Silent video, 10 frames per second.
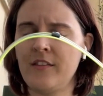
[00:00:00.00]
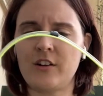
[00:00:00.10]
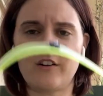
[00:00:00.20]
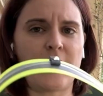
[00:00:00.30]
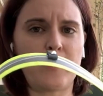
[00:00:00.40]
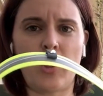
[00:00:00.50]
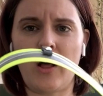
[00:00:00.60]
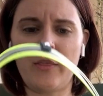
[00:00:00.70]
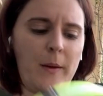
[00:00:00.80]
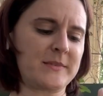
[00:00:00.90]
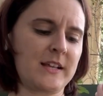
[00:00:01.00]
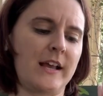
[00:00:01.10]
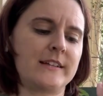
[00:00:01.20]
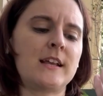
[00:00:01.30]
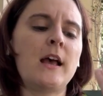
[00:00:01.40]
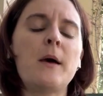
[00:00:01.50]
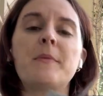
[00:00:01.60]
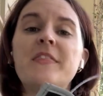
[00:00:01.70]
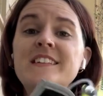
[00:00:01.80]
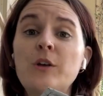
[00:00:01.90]
They're available on the website.
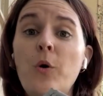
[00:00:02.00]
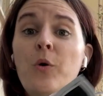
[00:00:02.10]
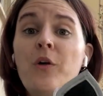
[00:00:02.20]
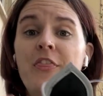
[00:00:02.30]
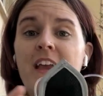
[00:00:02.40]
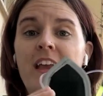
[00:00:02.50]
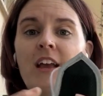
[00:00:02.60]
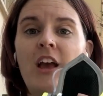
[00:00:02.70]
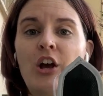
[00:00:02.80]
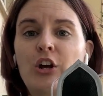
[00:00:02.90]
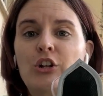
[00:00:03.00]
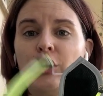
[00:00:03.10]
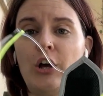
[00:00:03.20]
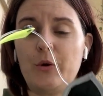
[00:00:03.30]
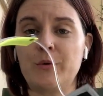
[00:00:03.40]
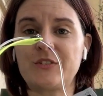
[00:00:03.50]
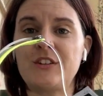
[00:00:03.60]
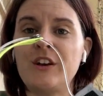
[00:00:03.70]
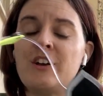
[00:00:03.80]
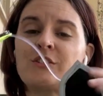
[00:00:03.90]
But this whole thing
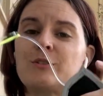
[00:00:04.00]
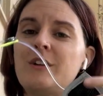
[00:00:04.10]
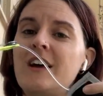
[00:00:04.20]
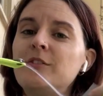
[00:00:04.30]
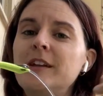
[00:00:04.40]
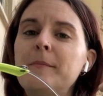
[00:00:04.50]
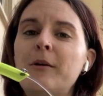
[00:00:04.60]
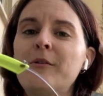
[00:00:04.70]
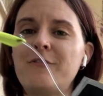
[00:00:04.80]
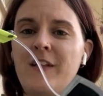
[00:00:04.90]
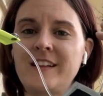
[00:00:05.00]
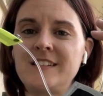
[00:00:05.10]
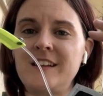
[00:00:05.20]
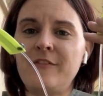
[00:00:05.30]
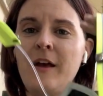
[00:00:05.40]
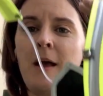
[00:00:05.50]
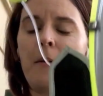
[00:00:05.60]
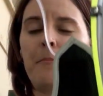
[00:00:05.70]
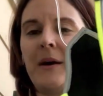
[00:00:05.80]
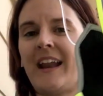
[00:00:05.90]
glows. So not only am I reflective,
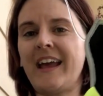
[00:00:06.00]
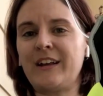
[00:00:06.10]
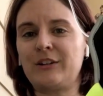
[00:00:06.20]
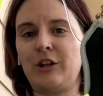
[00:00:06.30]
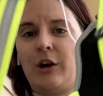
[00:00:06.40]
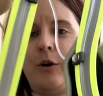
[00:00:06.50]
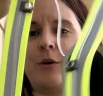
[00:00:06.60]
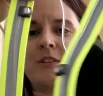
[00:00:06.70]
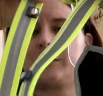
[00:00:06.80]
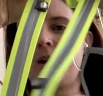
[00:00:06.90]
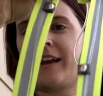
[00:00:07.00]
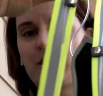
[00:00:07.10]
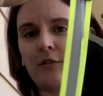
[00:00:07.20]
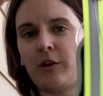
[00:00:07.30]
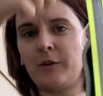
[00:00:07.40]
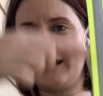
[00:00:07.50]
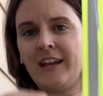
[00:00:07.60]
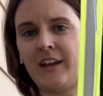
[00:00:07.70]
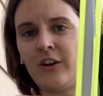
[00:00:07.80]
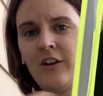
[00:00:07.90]
but I glow. So I glow
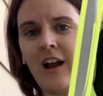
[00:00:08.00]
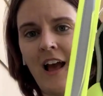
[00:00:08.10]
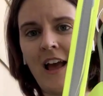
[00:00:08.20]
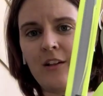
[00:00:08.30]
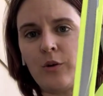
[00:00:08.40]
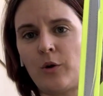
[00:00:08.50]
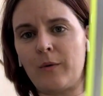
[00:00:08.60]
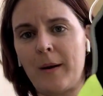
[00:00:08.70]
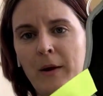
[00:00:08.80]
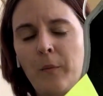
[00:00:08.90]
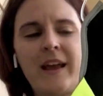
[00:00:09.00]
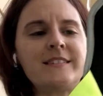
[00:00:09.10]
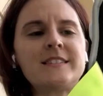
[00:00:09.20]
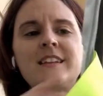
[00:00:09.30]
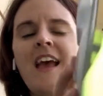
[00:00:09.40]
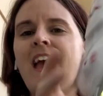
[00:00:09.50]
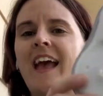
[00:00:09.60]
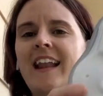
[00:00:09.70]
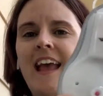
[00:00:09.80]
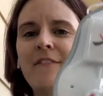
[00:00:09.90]
here, I glow around my waist,
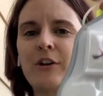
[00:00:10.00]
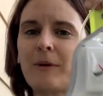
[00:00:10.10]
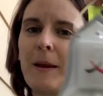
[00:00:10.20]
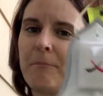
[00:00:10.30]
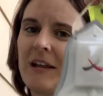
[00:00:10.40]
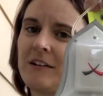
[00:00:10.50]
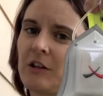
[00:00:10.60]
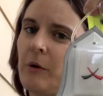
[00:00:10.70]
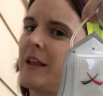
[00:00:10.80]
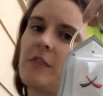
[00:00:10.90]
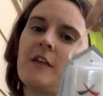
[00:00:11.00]
and I have a great big glowing